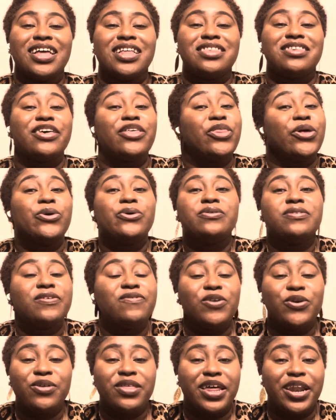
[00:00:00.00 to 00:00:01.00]
To those of
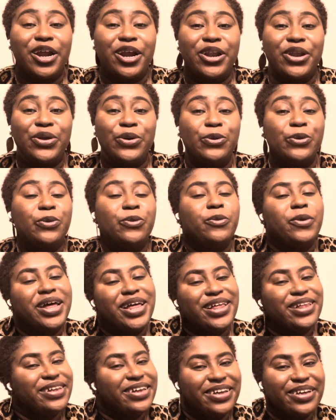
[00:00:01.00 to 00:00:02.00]
you that are new,
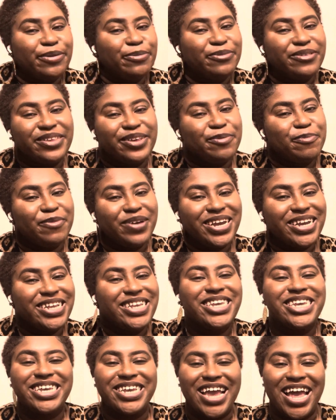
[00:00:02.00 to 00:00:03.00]
welcome to my
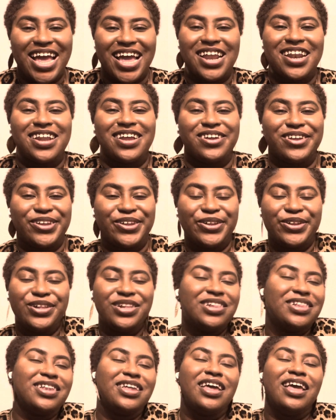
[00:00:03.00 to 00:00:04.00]

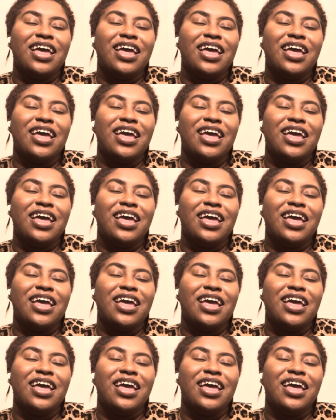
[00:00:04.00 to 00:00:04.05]
channel.